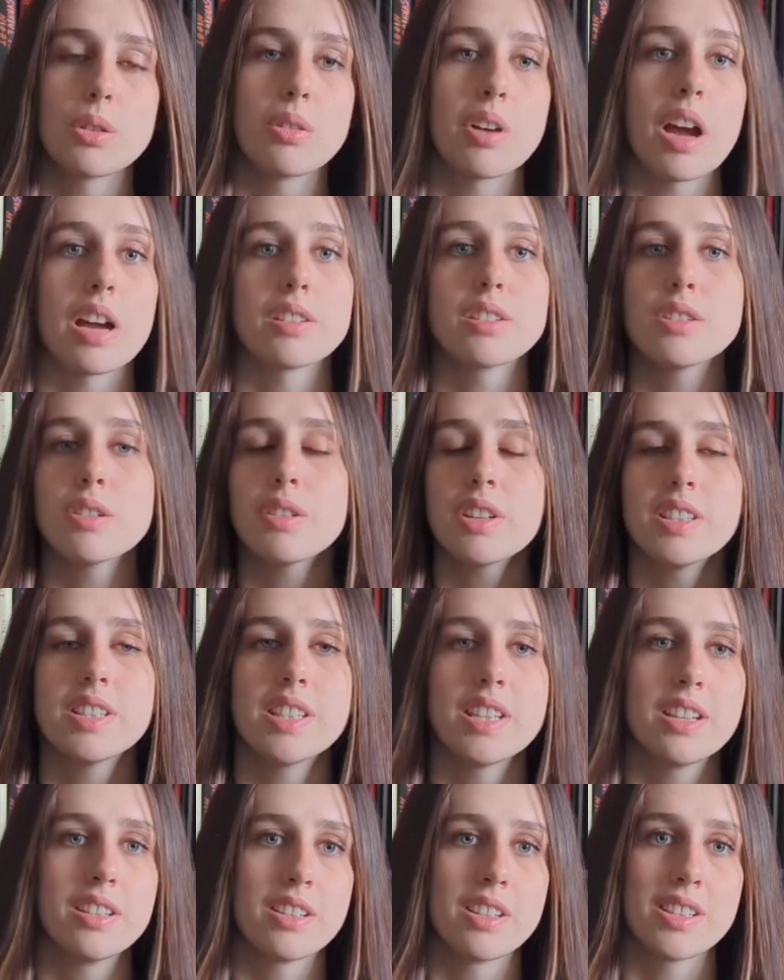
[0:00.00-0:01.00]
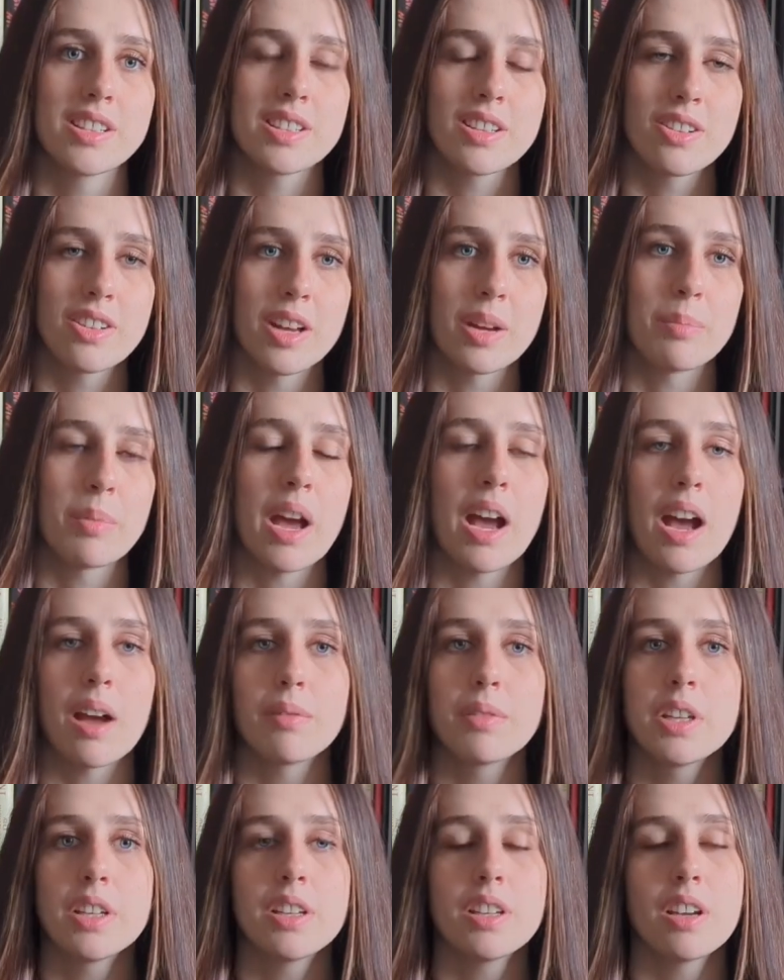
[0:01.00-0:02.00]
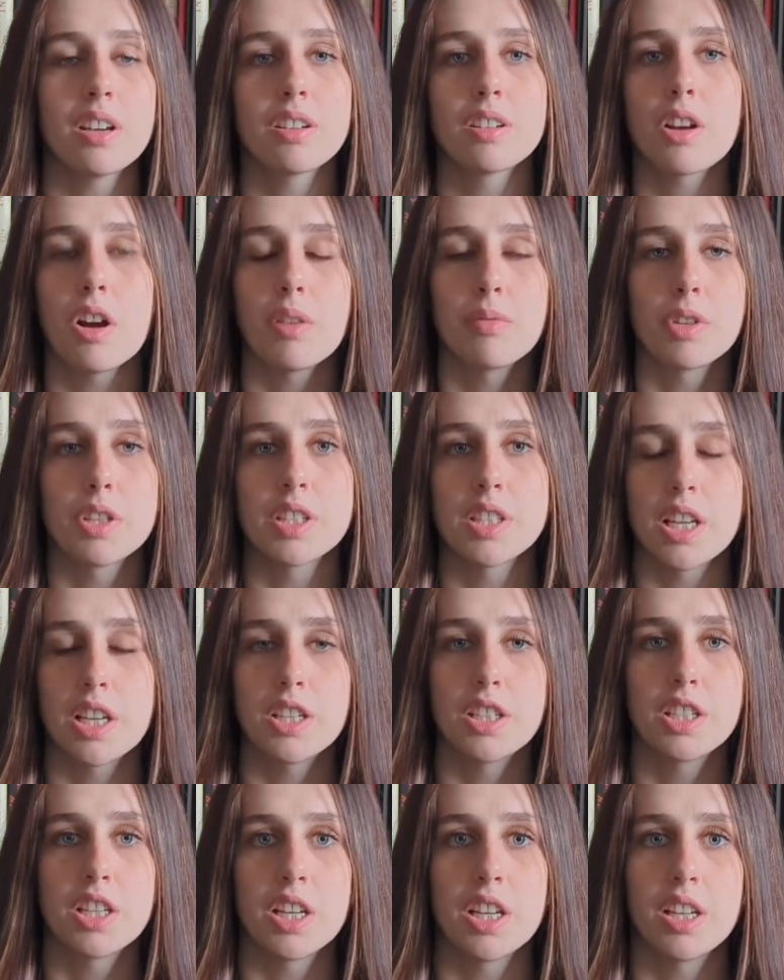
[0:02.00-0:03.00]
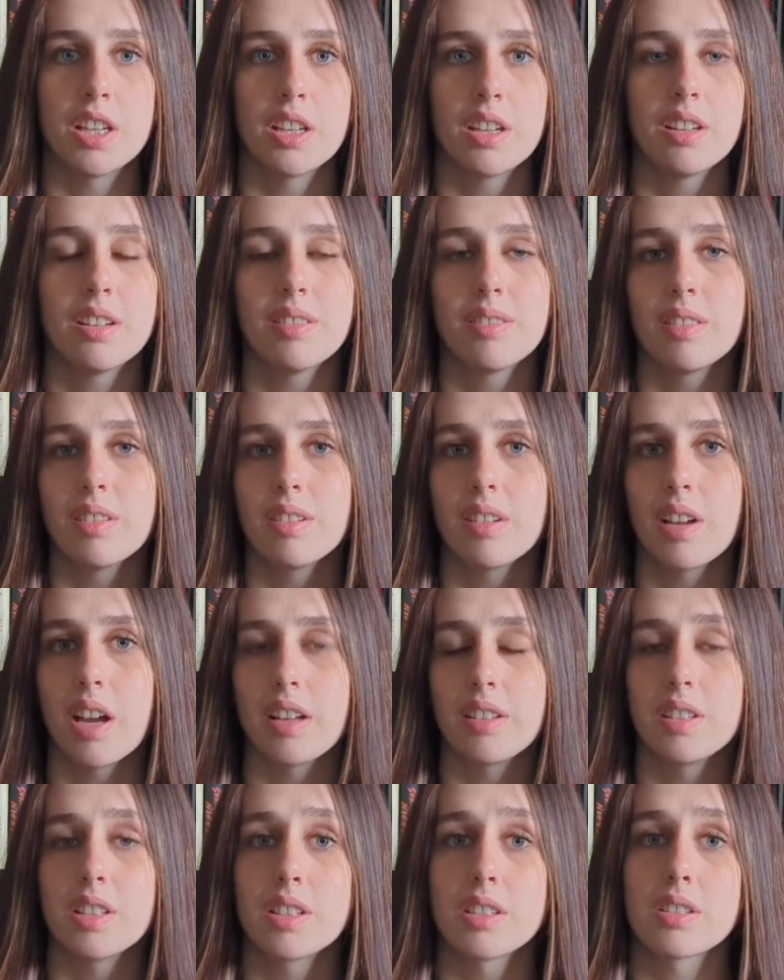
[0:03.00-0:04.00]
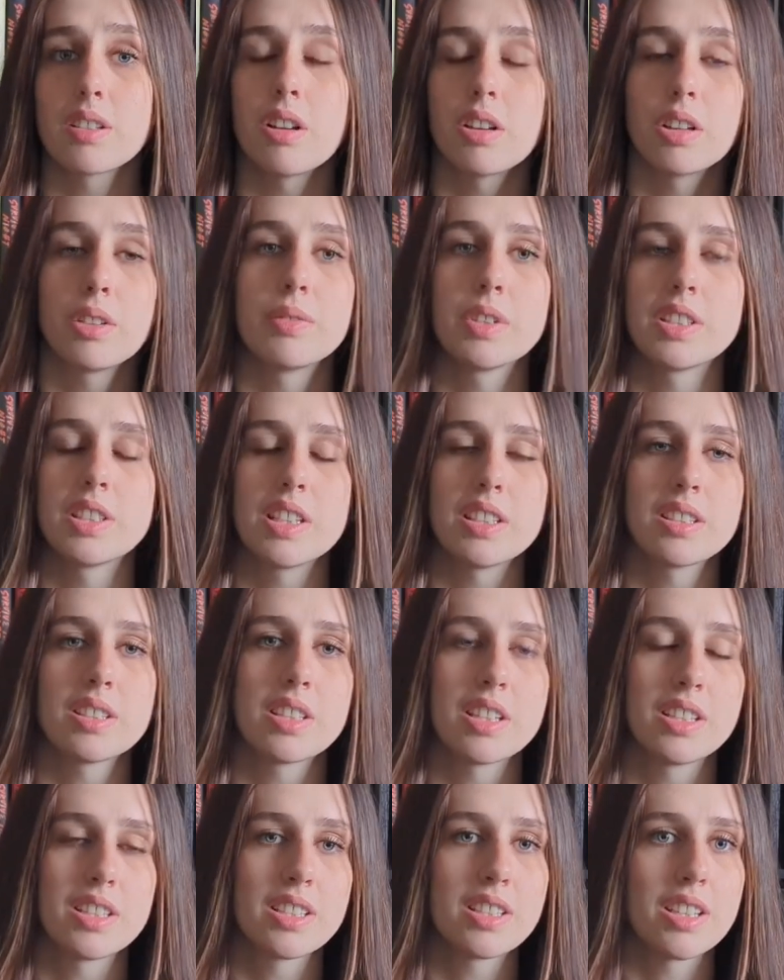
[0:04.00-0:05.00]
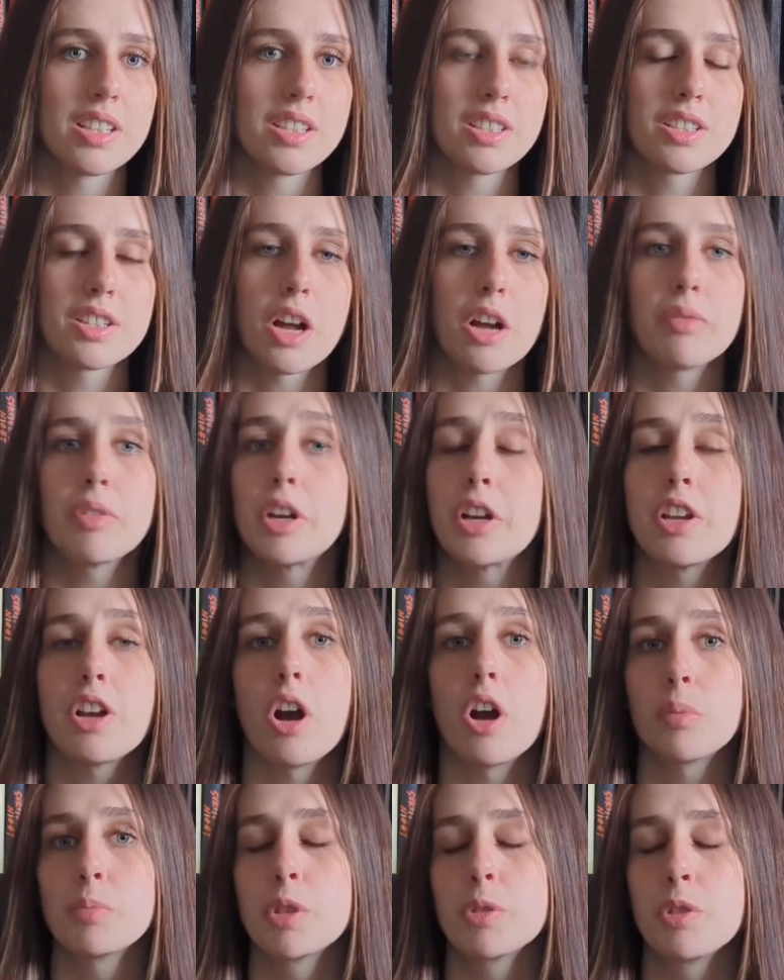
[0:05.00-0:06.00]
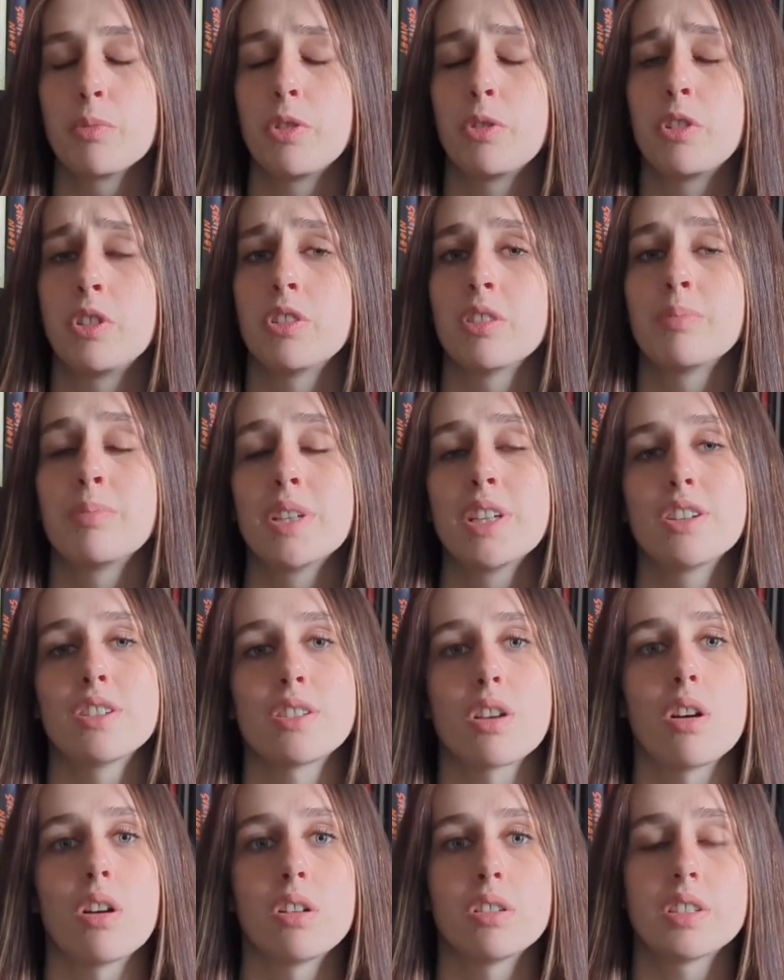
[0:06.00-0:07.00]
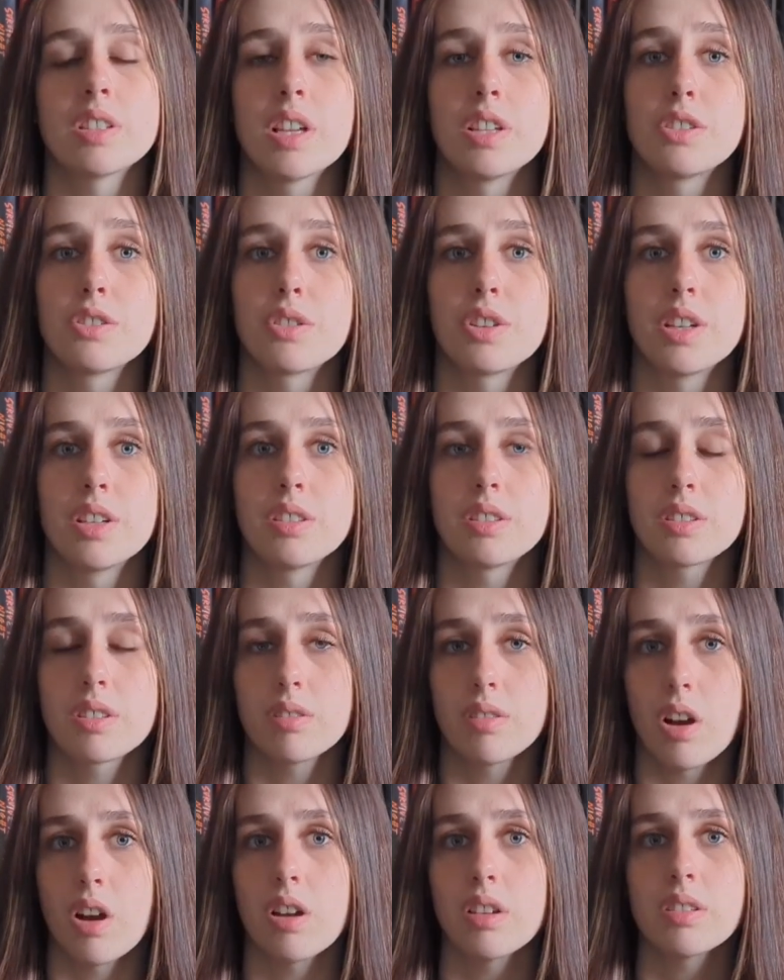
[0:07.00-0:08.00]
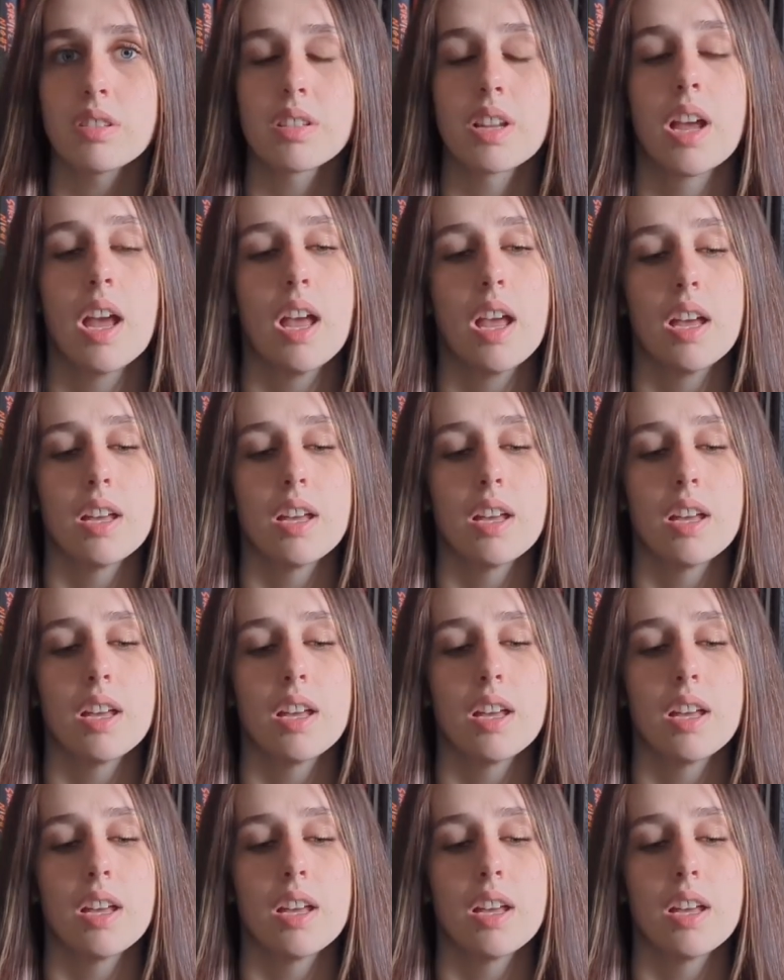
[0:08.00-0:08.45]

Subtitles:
So as you can see in this clip, having a conversation at this long of a distance is not very optimal because all sensory is lost.